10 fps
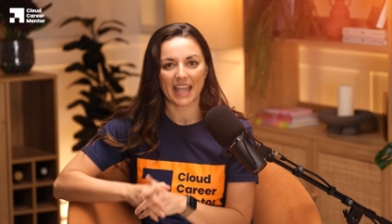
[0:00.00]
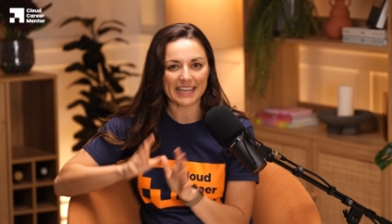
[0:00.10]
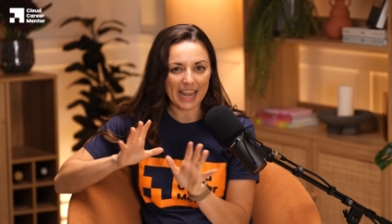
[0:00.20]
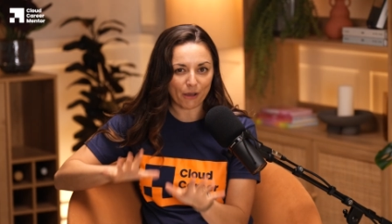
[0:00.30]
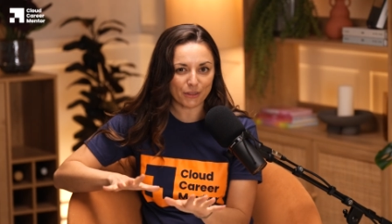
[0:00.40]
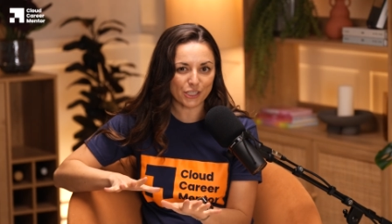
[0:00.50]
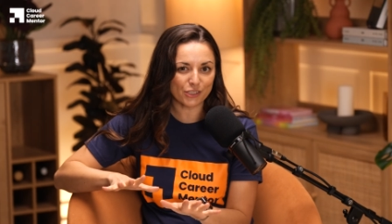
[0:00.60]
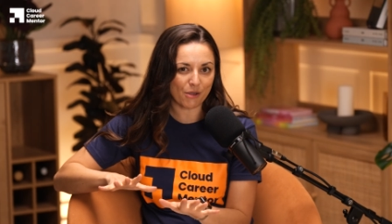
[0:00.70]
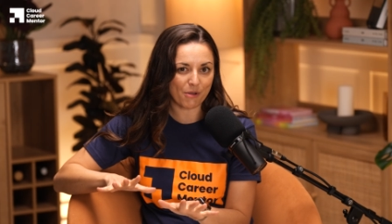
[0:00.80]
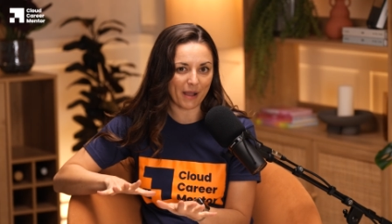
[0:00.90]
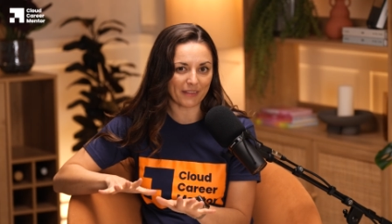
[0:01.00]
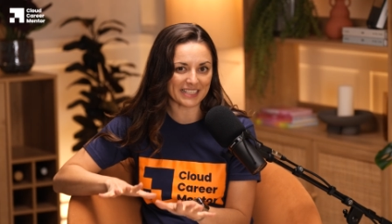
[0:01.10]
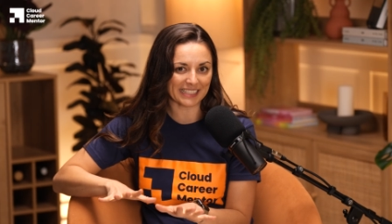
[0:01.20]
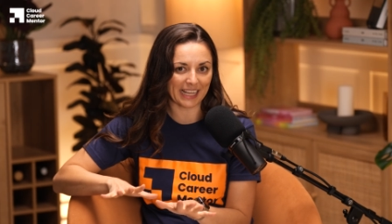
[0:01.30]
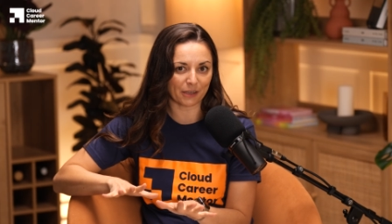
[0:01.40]
Now that you know about
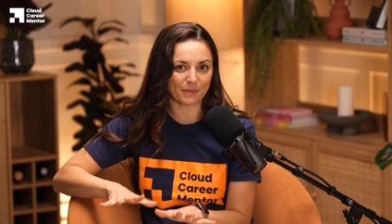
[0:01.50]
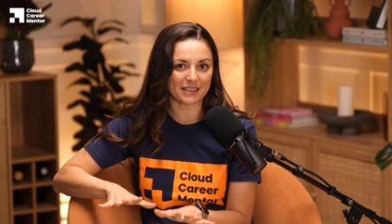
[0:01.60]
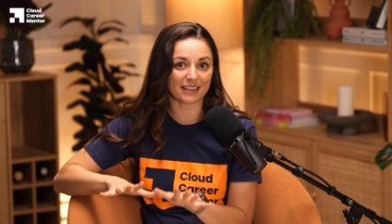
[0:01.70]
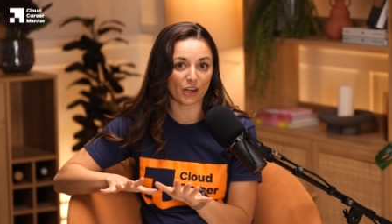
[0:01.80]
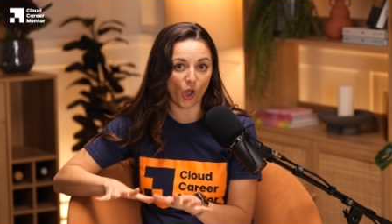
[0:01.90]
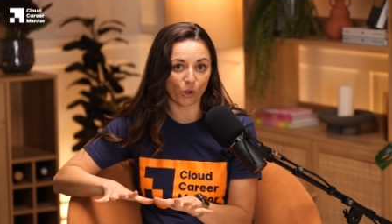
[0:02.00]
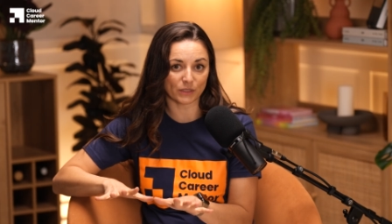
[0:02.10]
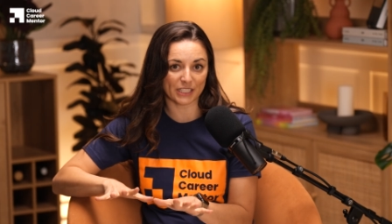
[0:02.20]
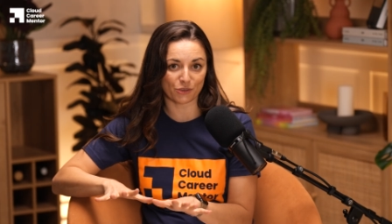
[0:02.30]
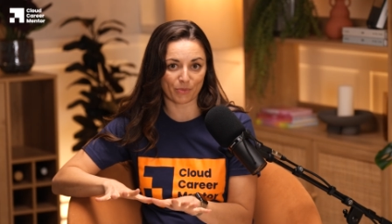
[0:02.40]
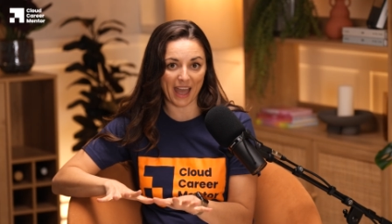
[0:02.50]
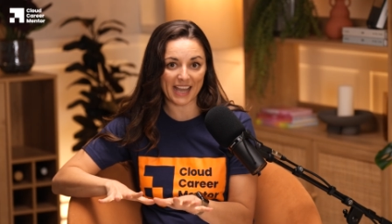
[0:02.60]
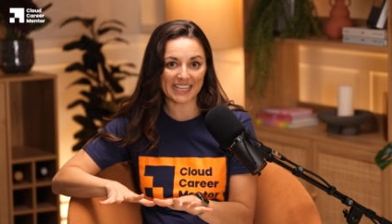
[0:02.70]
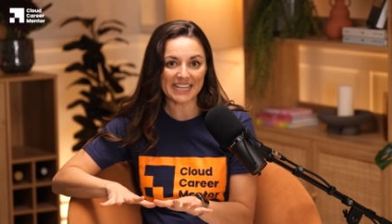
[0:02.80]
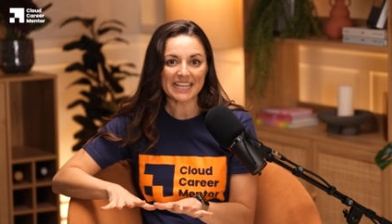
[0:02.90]
these cloud myths that are holding you
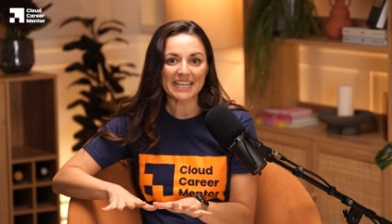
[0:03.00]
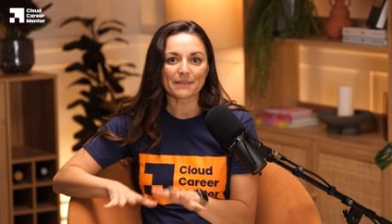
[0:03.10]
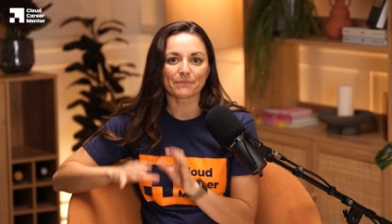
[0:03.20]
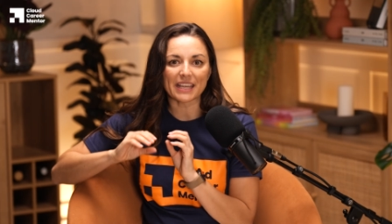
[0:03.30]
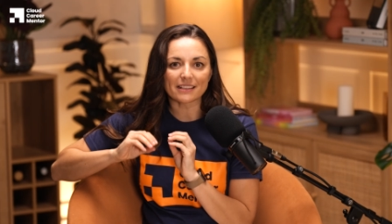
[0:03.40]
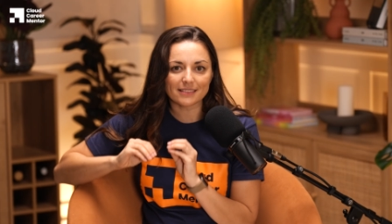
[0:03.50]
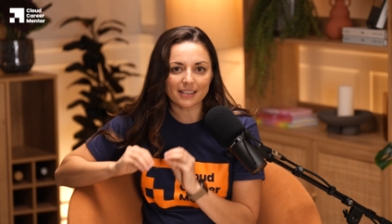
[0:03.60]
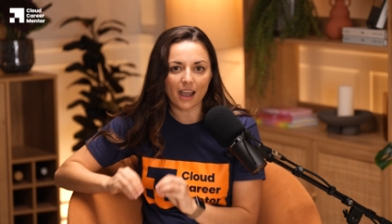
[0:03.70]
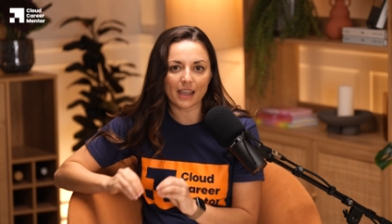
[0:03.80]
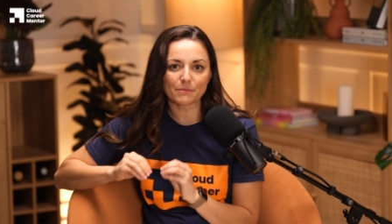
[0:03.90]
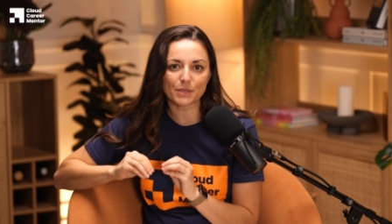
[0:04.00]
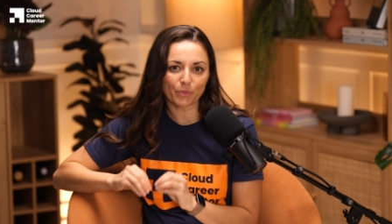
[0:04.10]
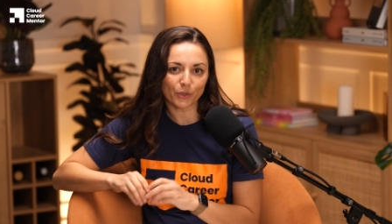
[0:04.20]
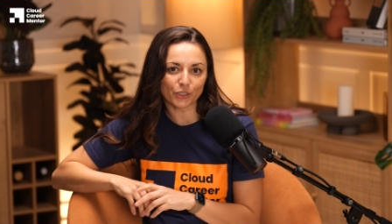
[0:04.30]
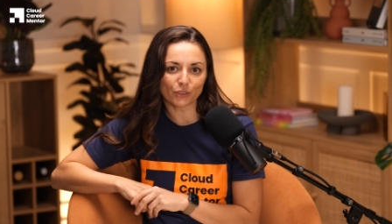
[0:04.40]
back, it's time to
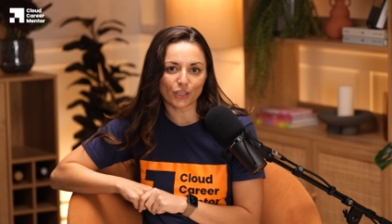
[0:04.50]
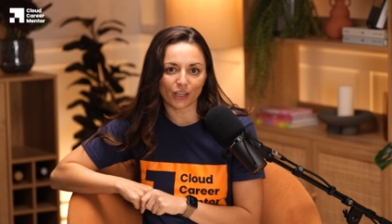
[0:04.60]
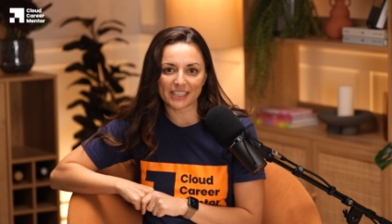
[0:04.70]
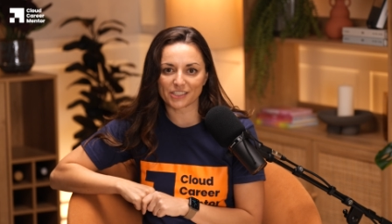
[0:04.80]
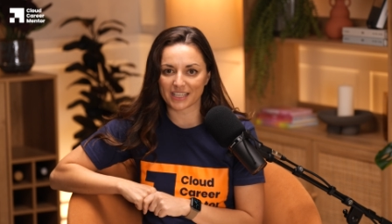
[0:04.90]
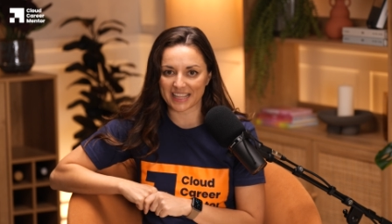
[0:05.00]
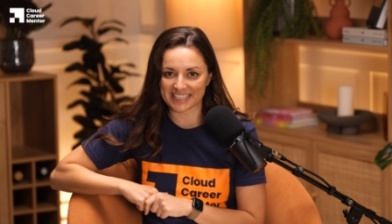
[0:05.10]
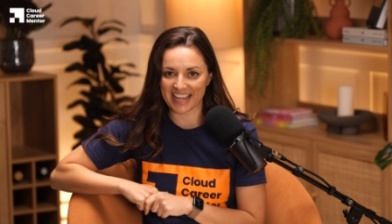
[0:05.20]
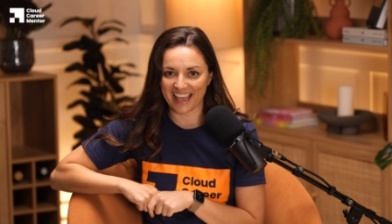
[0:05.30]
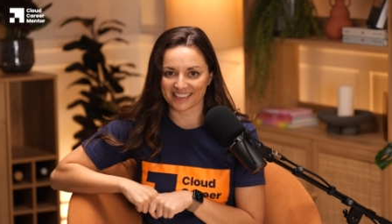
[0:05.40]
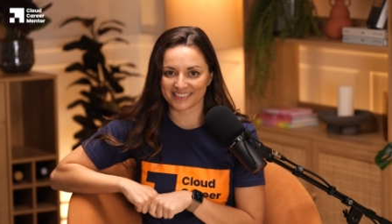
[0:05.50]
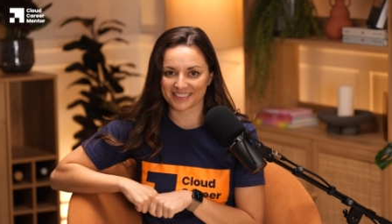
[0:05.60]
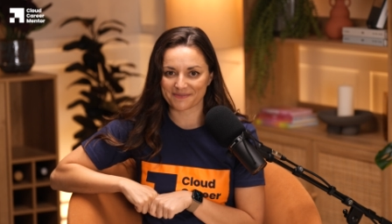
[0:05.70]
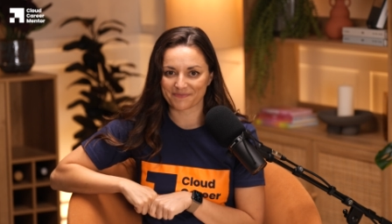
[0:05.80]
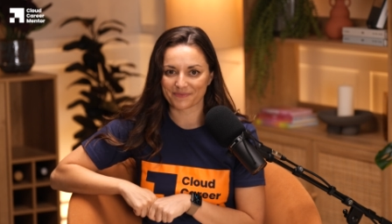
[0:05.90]
put your knowledge to the test.